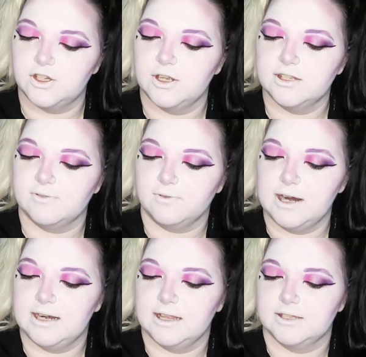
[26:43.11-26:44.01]
She has a
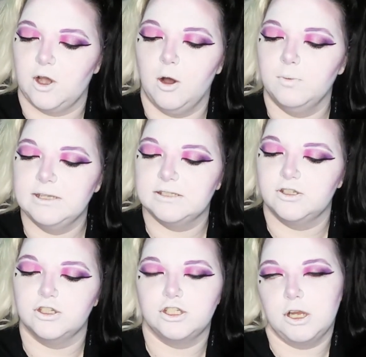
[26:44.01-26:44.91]
friend that's always
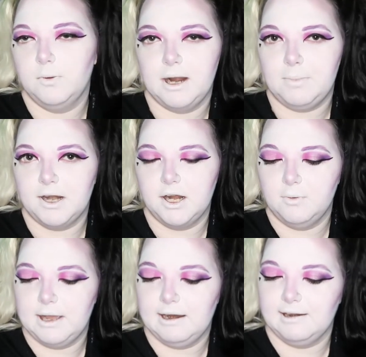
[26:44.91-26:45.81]
just showing up out of
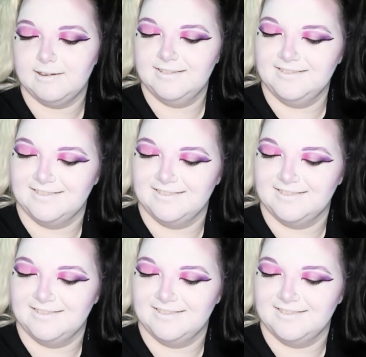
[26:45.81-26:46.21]
nowhere